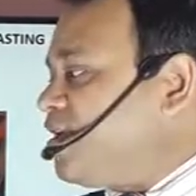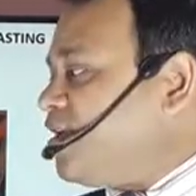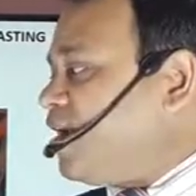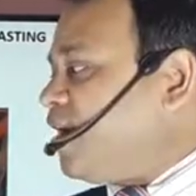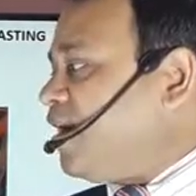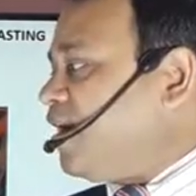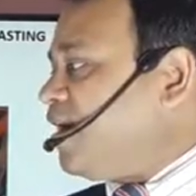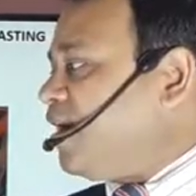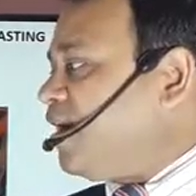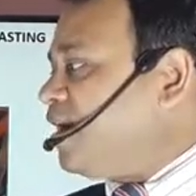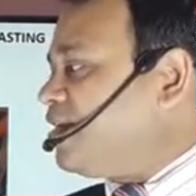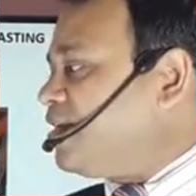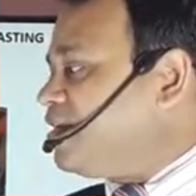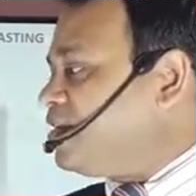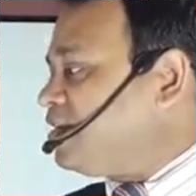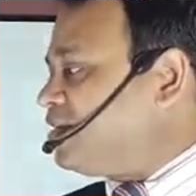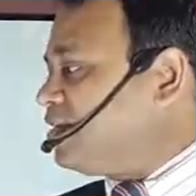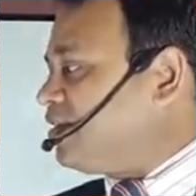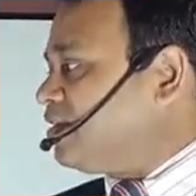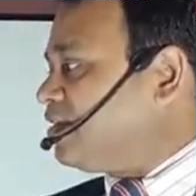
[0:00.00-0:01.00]

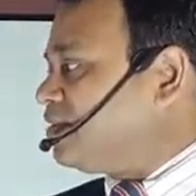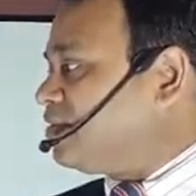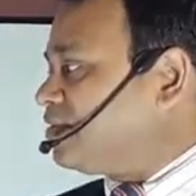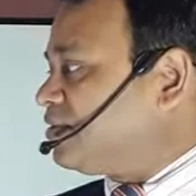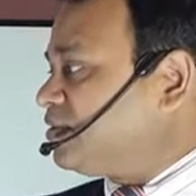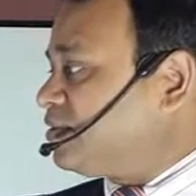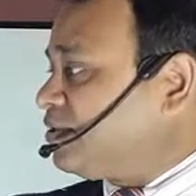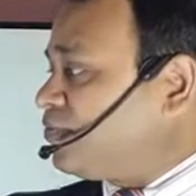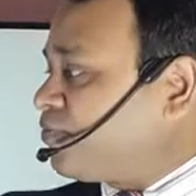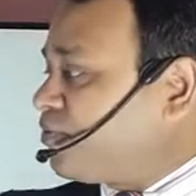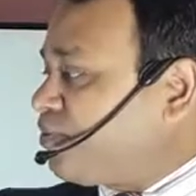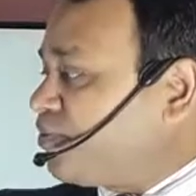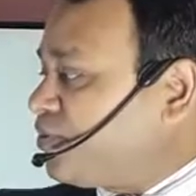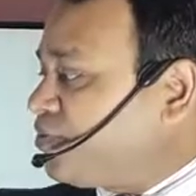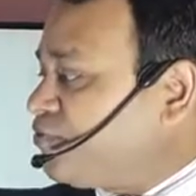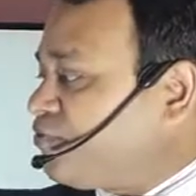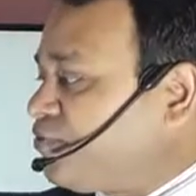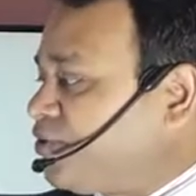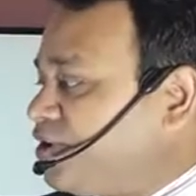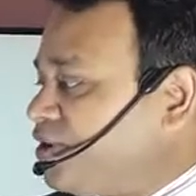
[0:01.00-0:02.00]
from the
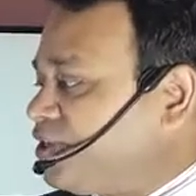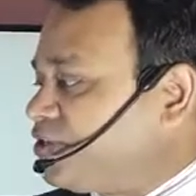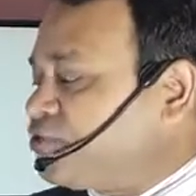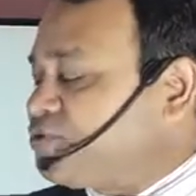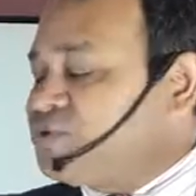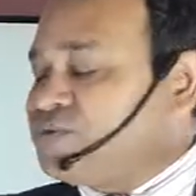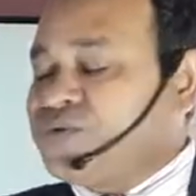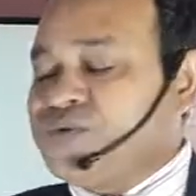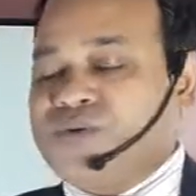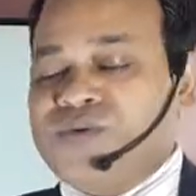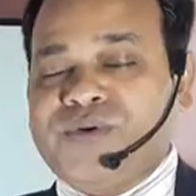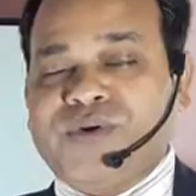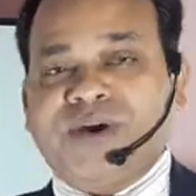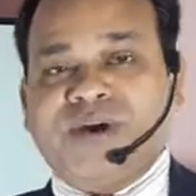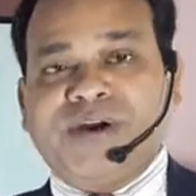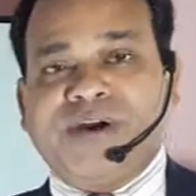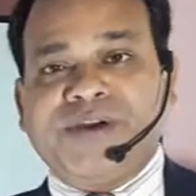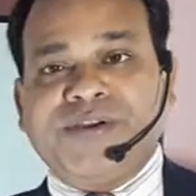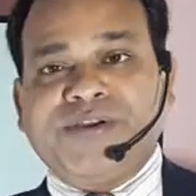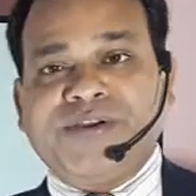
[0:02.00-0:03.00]
furnace to
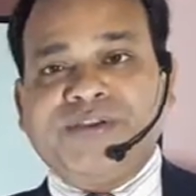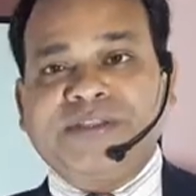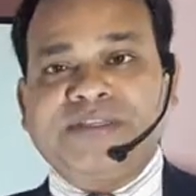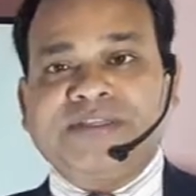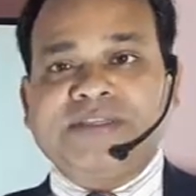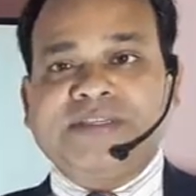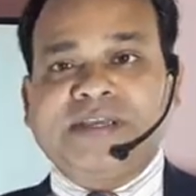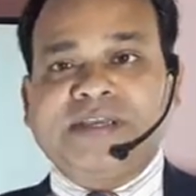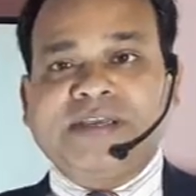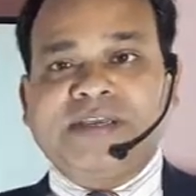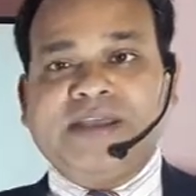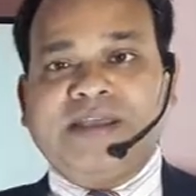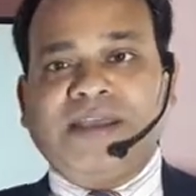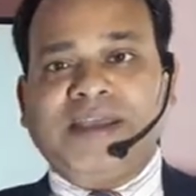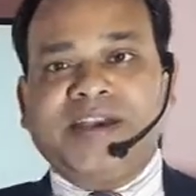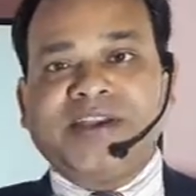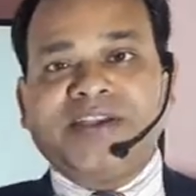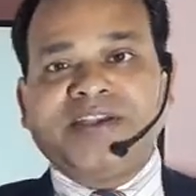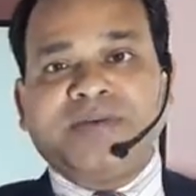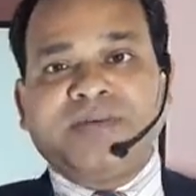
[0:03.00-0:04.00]
this
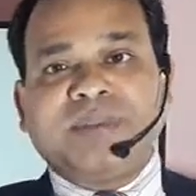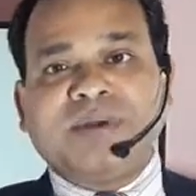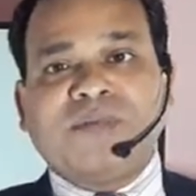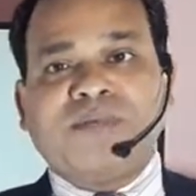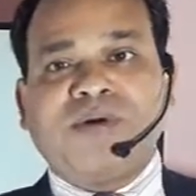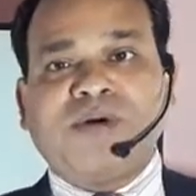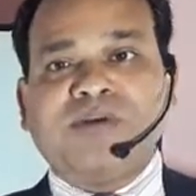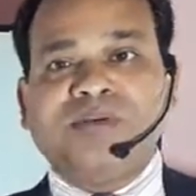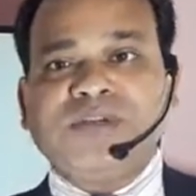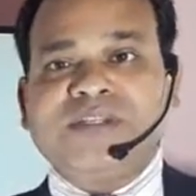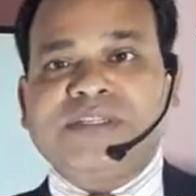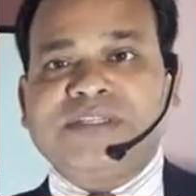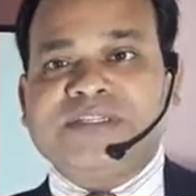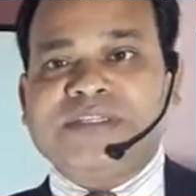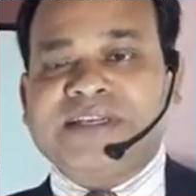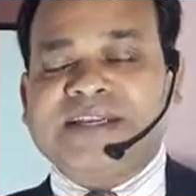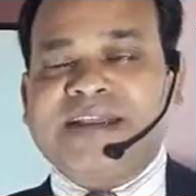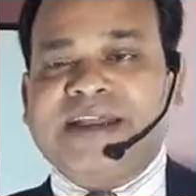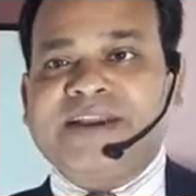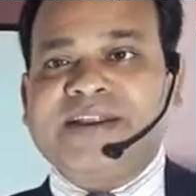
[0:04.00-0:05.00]
area of the mold is
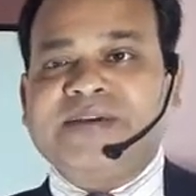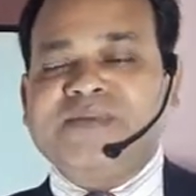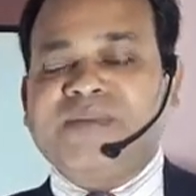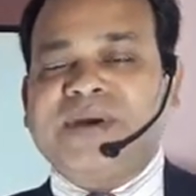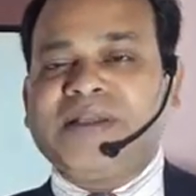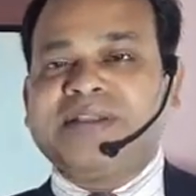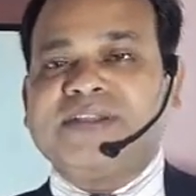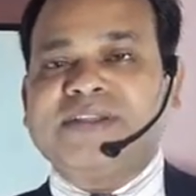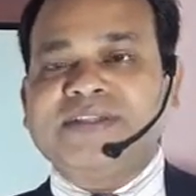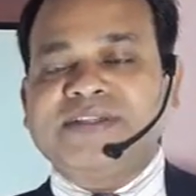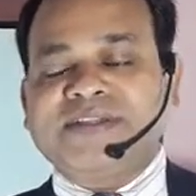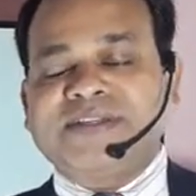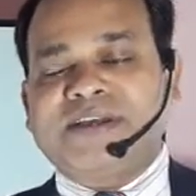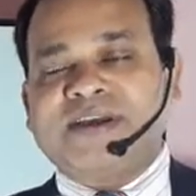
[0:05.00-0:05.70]
carrying by this